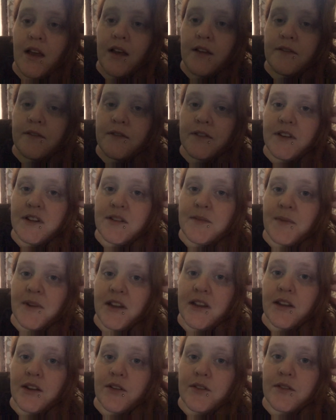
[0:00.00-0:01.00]
Finished
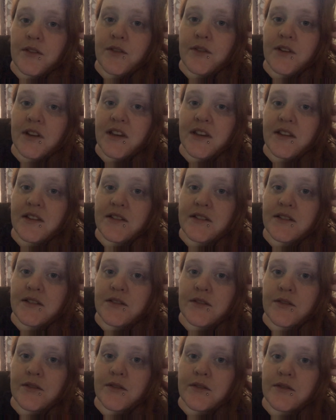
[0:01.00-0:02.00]
baking all the cookies. It
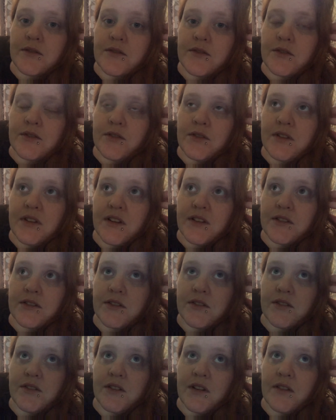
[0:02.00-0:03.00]
took 2 days to
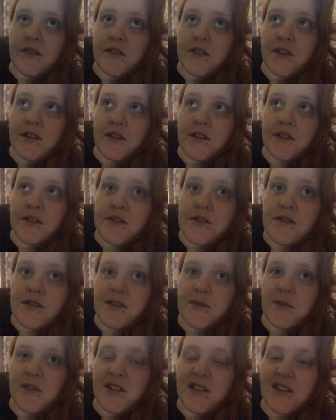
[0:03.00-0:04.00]
do everything just
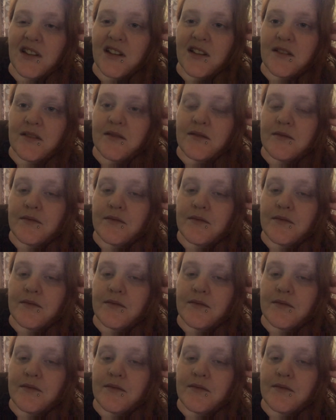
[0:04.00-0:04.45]
because I had